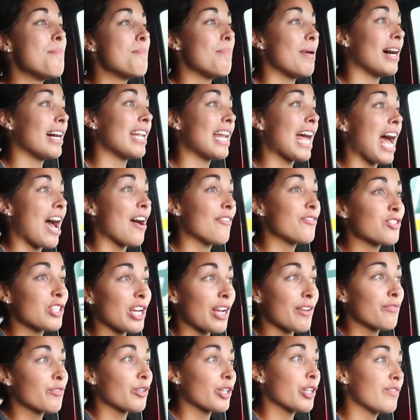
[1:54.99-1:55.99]
But after
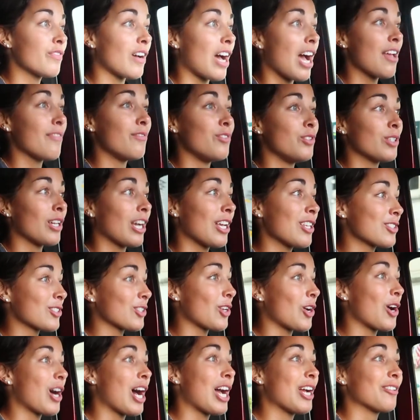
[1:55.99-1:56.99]
F forty-five, you guys
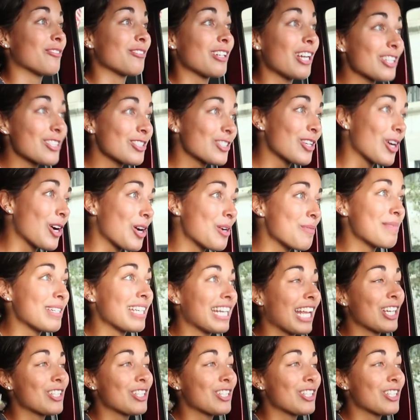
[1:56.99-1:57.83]
saw I rushed home and